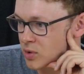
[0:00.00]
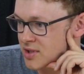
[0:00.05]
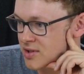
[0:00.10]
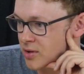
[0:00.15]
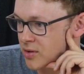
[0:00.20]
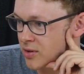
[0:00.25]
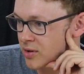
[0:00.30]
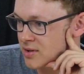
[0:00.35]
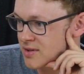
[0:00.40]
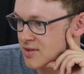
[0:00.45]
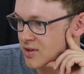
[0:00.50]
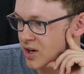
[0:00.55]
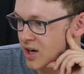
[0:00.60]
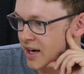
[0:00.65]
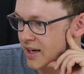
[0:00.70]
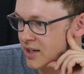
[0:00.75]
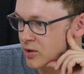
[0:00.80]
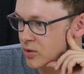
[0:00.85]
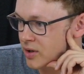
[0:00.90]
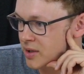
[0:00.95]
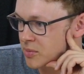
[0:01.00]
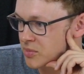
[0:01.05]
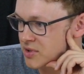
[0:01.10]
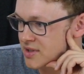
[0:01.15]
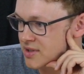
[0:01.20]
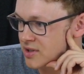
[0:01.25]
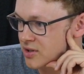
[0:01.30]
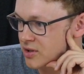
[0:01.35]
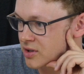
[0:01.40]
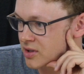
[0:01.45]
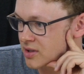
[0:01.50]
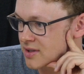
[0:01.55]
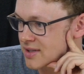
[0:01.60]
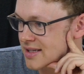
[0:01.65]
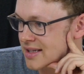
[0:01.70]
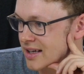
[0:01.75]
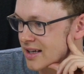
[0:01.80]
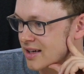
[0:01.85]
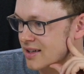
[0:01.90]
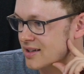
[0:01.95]
what's your thoughts on high-grade
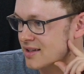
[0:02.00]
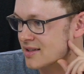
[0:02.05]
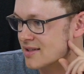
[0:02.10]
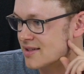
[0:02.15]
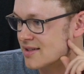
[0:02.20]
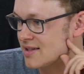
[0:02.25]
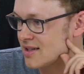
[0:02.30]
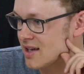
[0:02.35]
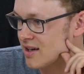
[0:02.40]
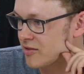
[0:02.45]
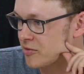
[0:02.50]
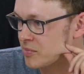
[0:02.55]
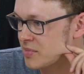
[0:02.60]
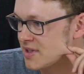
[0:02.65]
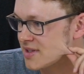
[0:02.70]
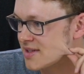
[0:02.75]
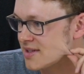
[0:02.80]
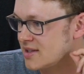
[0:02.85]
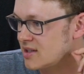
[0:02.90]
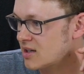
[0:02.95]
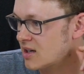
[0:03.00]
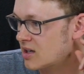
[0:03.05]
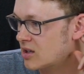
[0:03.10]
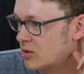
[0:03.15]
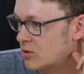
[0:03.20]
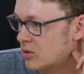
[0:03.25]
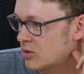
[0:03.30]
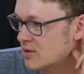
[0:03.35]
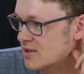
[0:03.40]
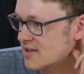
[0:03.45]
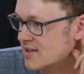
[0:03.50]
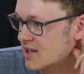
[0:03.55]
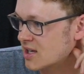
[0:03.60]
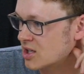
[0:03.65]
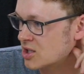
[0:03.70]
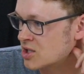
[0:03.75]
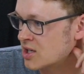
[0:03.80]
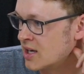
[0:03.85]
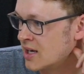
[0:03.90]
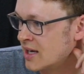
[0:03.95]
materials like CFPC nylon or
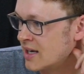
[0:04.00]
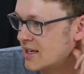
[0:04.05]
such?